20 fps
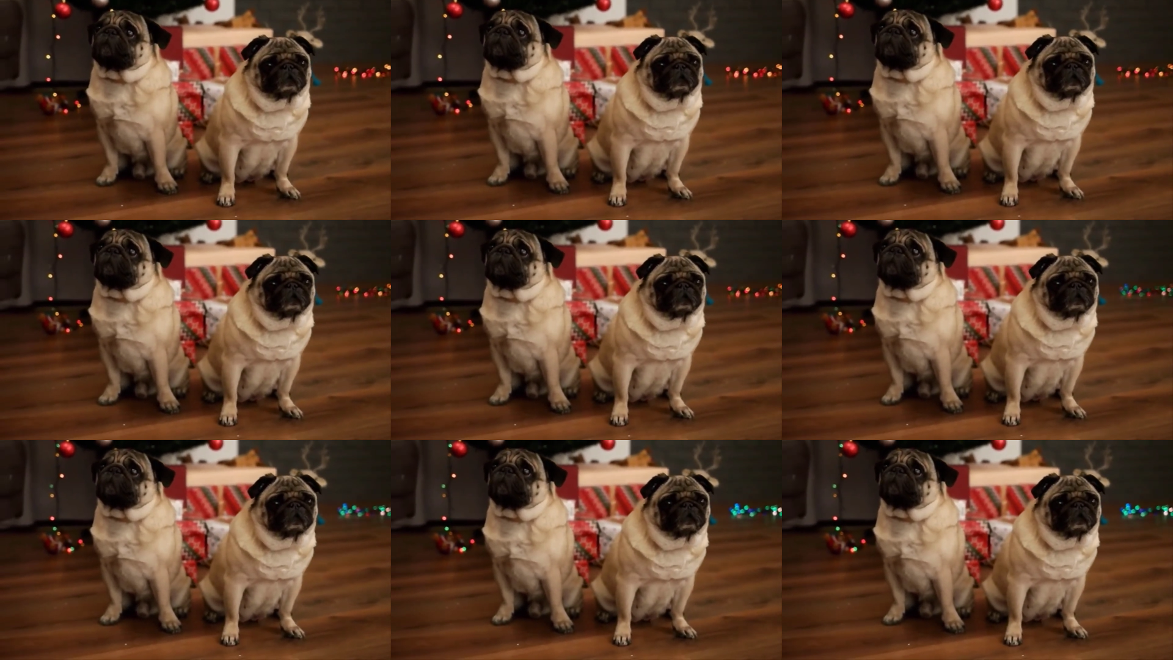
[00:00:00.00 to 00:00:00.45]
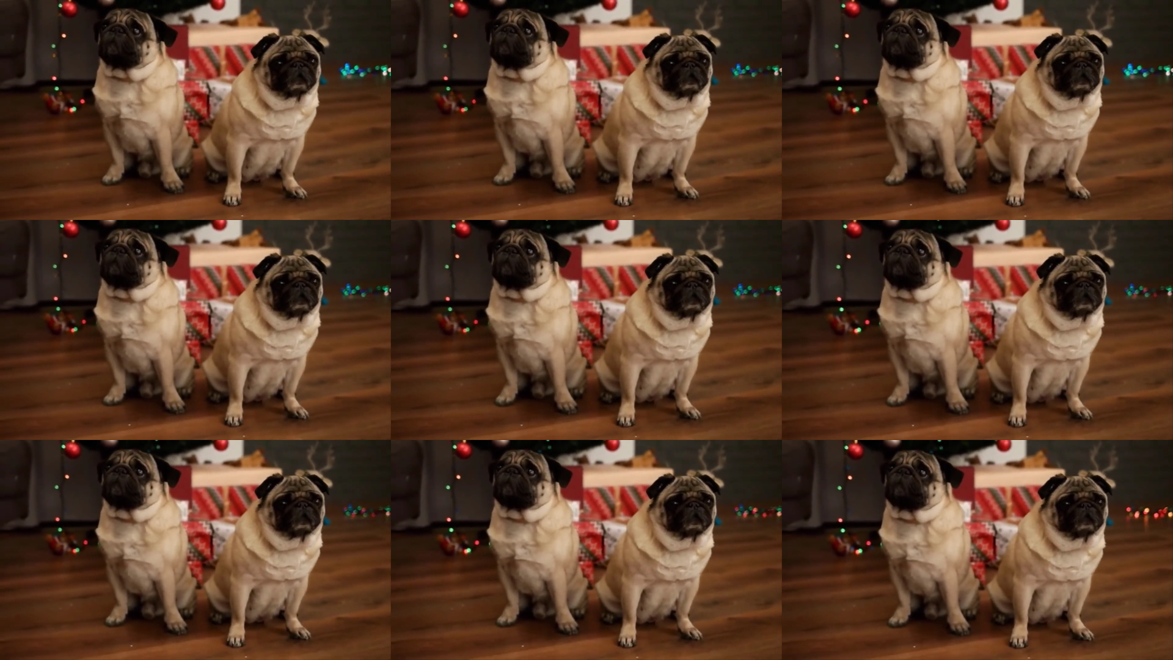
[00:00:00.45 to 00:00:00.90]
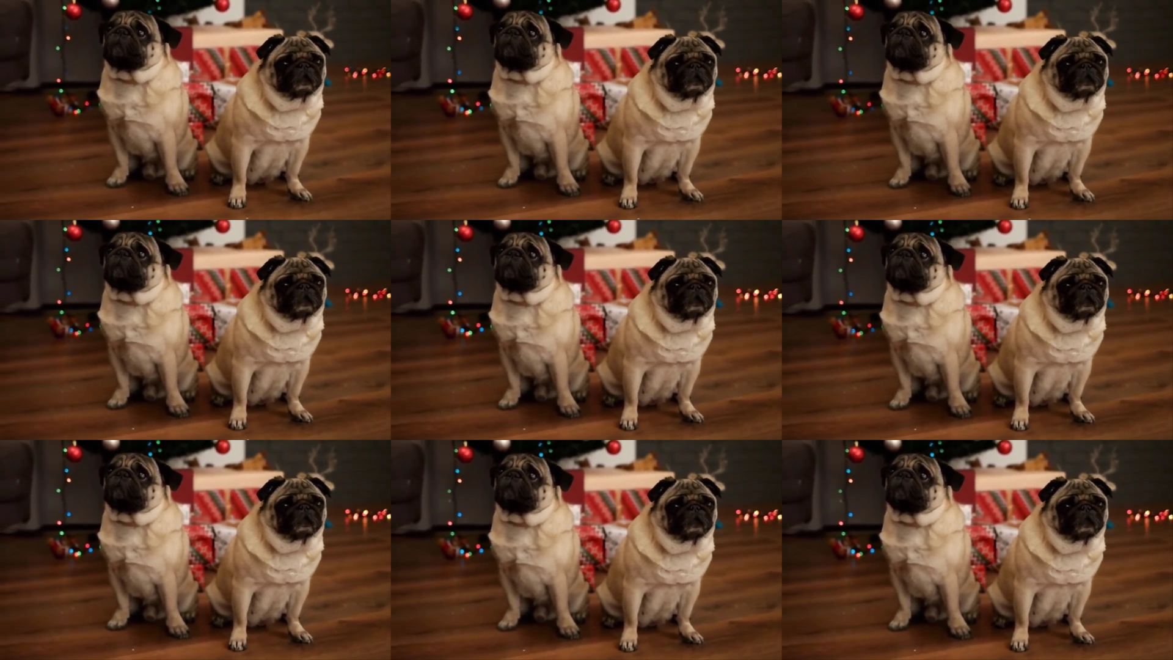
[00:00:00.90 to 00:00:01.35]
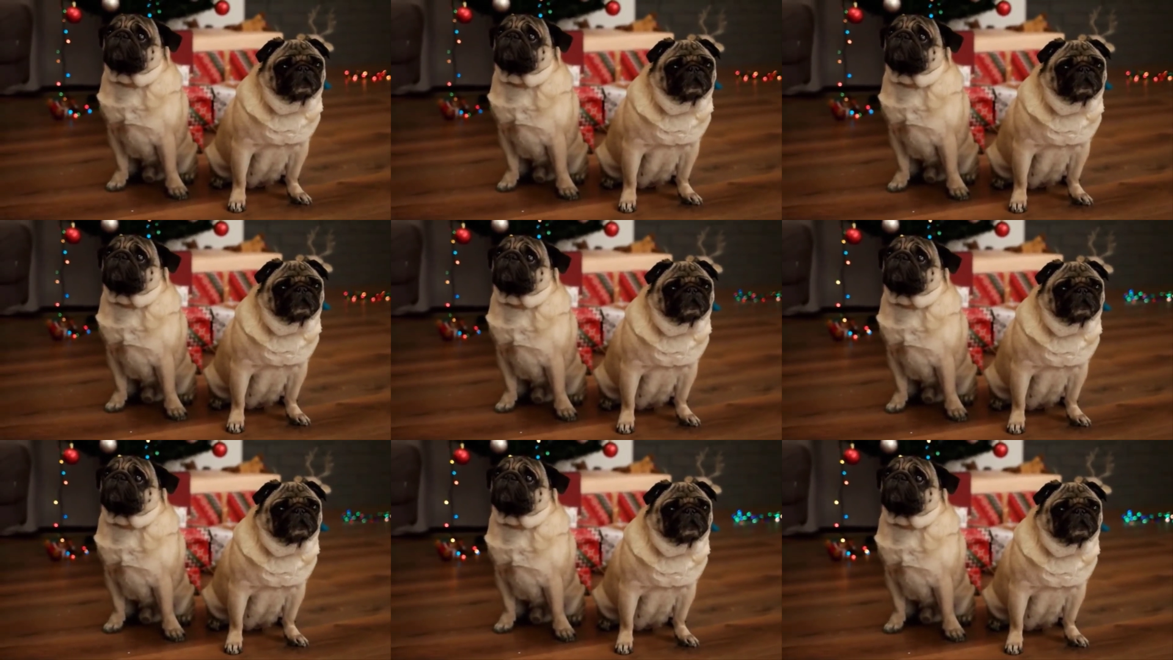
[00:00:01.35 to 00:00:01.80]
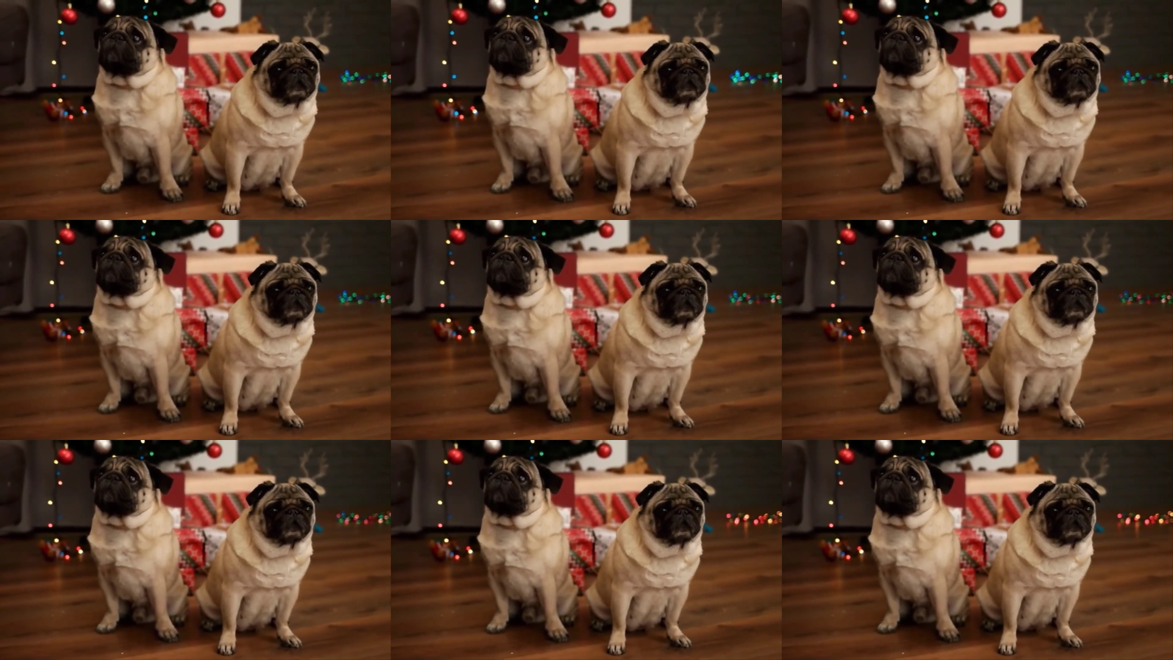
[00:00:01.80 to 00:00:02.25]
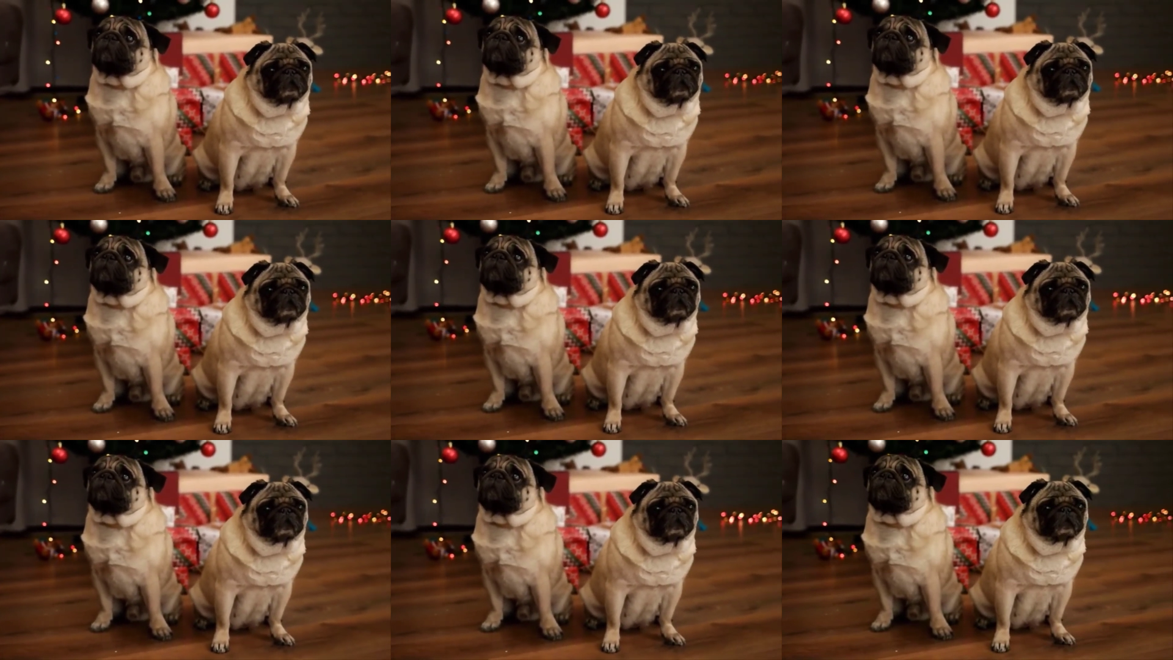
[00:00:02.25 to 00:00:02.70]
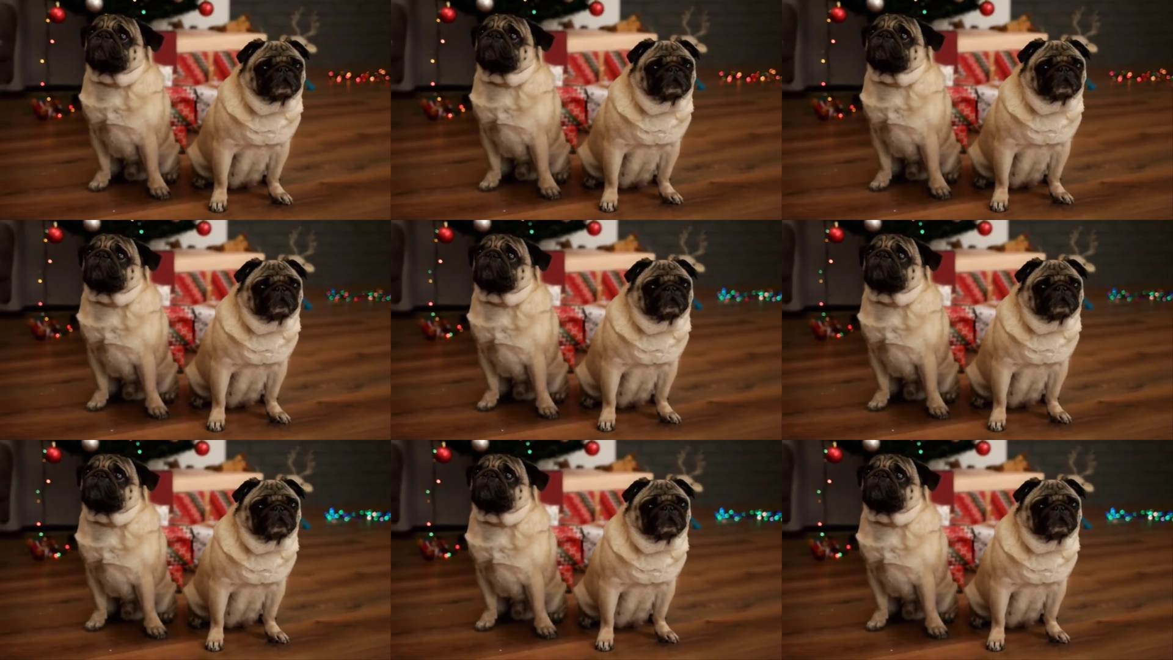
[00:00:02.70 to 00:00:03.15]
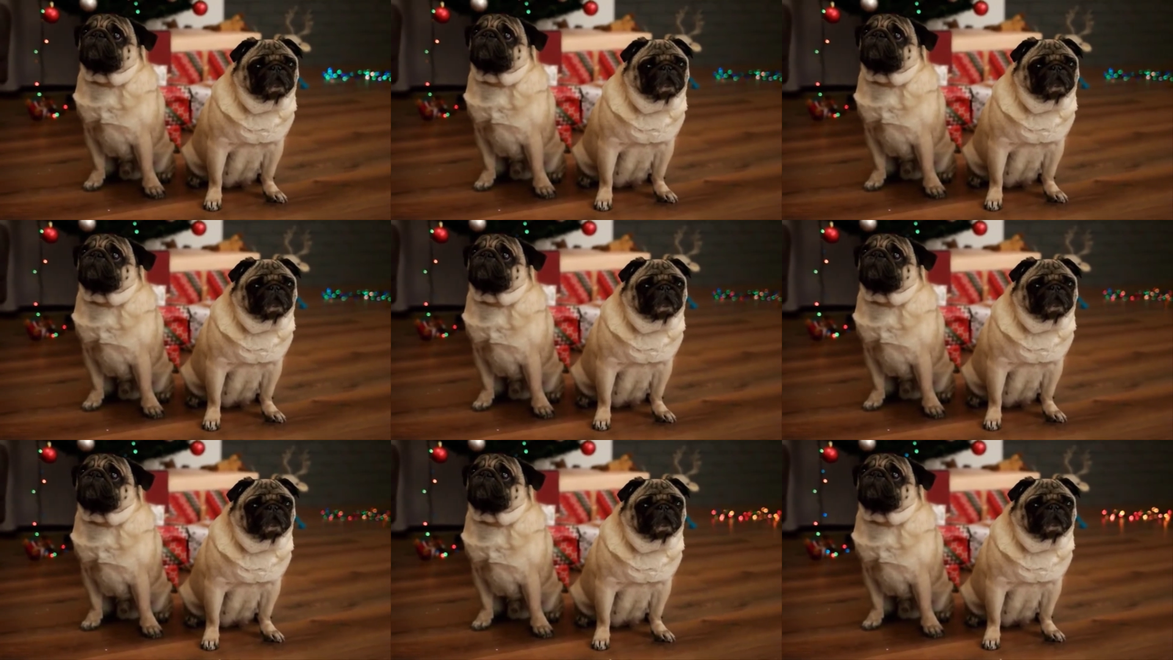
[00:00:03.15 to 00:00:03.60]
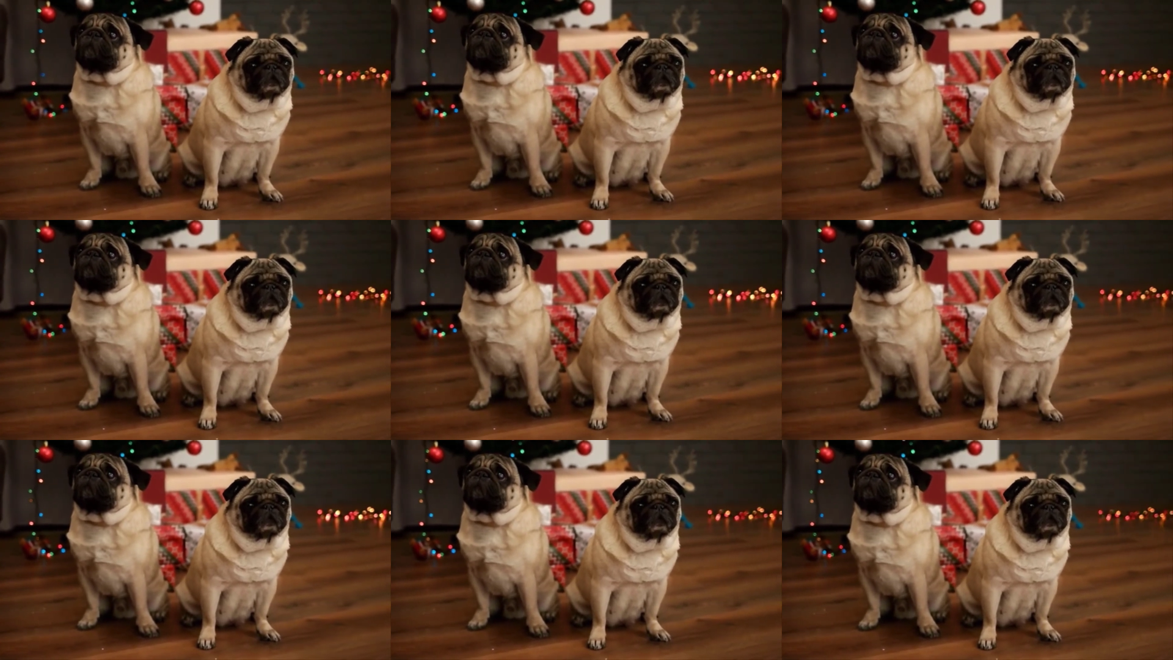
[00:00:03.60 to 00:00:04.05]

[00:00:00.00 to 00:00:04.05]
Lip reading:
(no speaker visible)